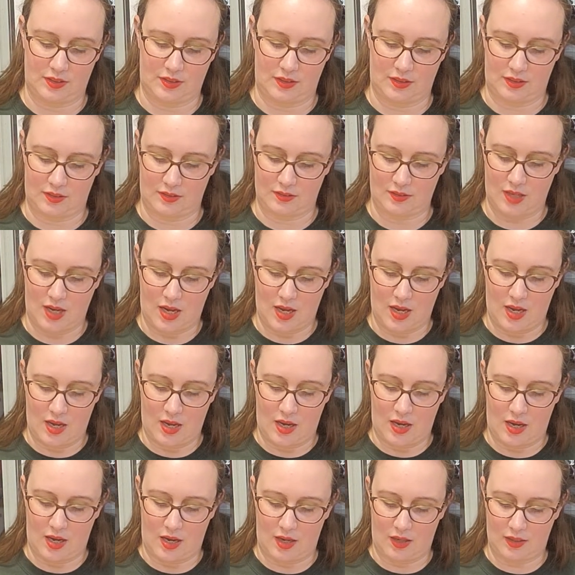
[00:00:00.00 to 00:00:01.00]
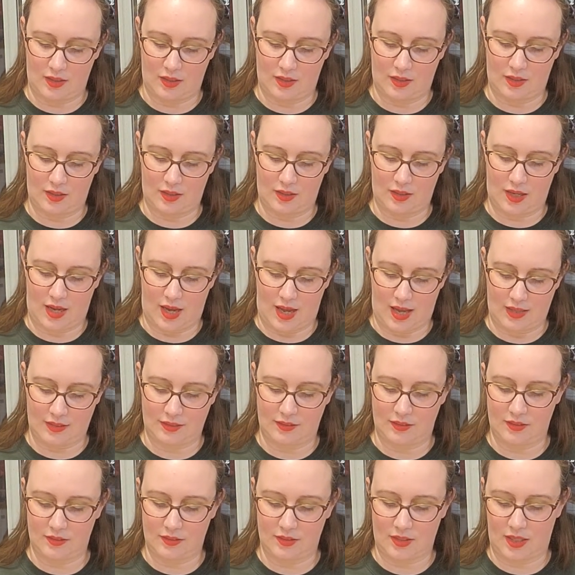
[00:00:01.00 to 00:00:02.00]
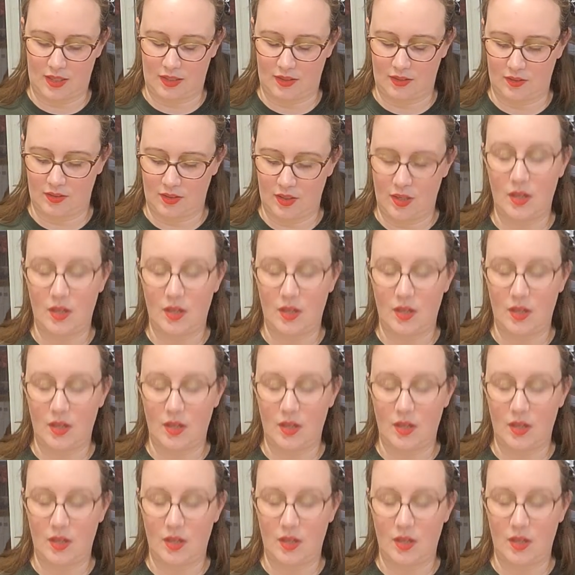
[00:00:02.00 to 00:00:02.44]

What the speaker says: there's cottons, and